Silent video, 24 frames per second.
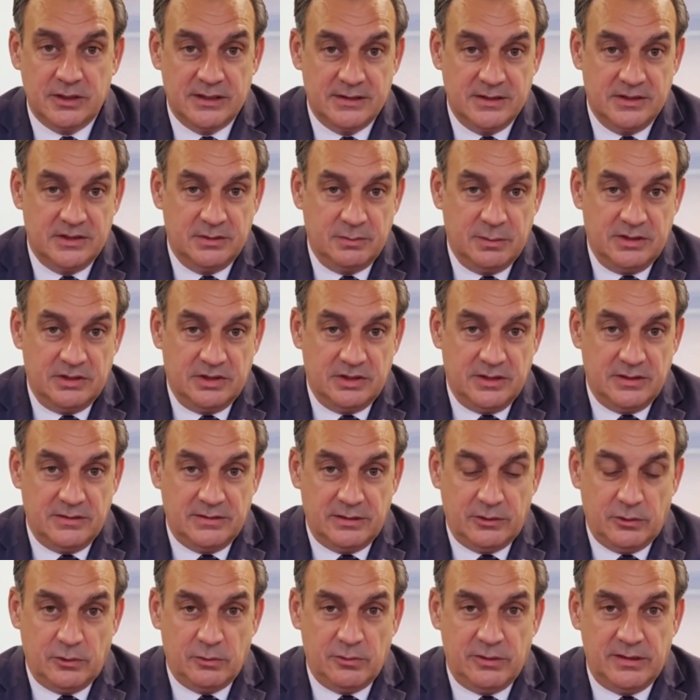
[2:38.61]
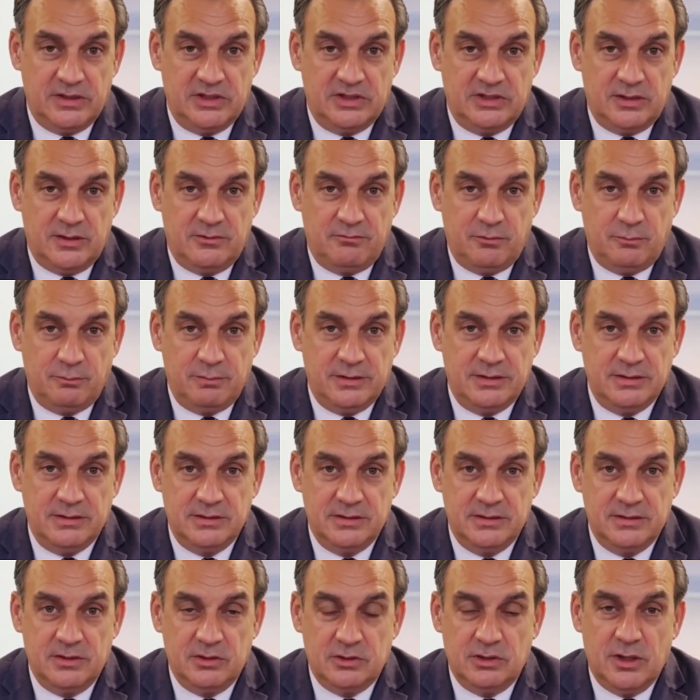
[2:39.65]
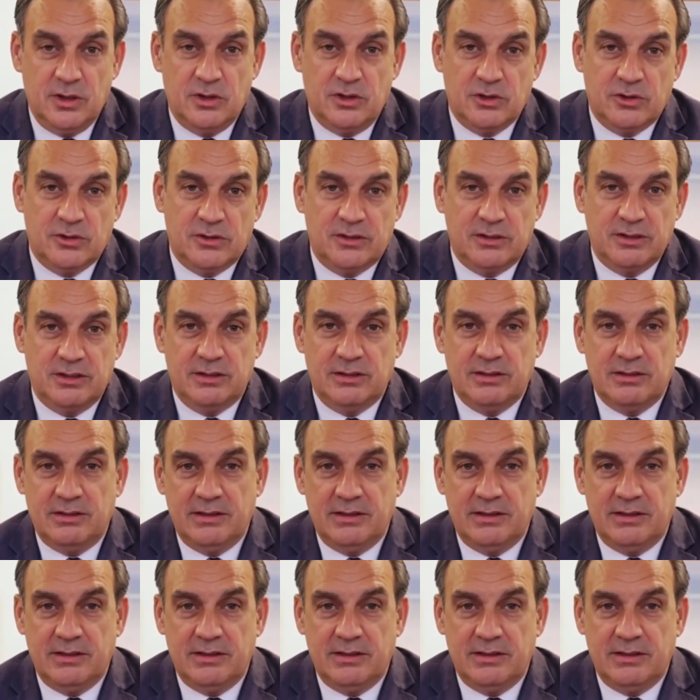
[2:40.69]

and especially the US government, is hard.